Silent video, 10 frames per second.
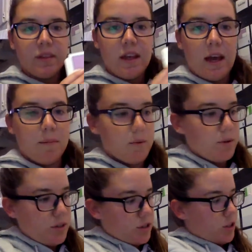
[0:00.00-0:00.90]
I'm
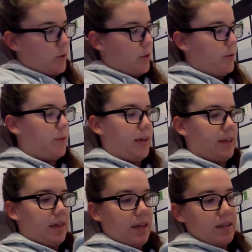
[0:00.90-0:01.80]
going to show you like
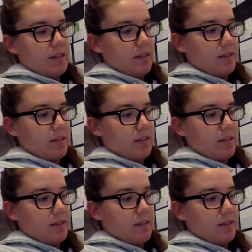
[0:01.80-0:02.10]
this.